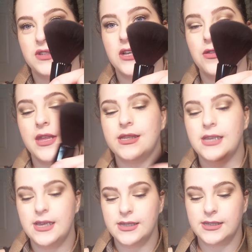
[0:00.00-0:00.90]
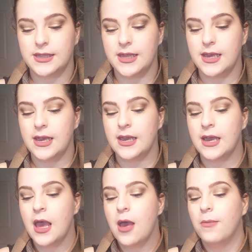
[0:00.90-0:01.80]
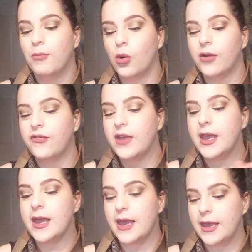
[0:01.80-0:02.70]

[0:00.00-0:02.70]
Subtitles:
So this is the Morphe